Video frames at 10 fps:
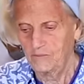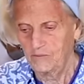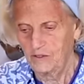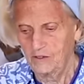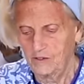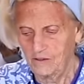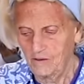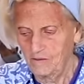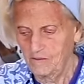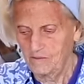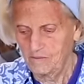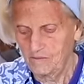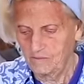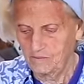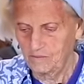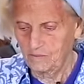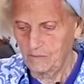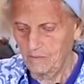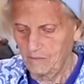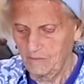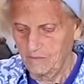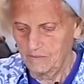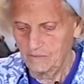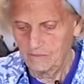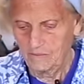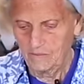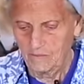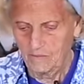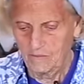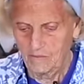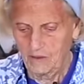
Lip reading: (not speaking)